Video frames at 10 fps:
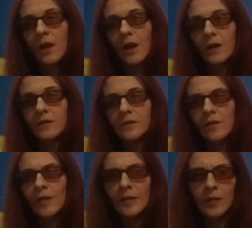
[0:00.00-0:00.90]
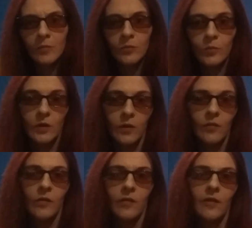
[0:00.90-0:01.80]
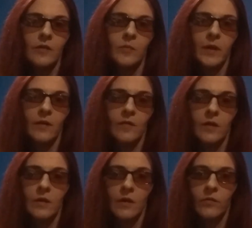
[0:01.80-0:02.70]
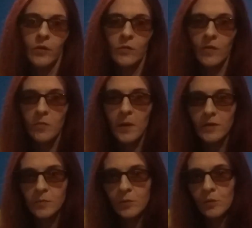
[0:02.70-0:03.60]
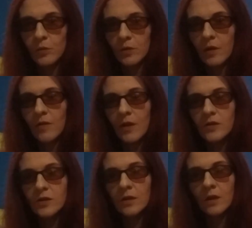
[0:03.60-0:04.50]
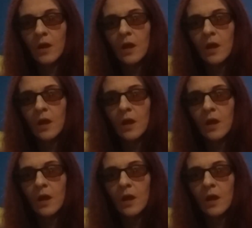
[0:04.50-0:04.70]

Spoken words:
And see them, well, I used to see them as a very respectable organisation.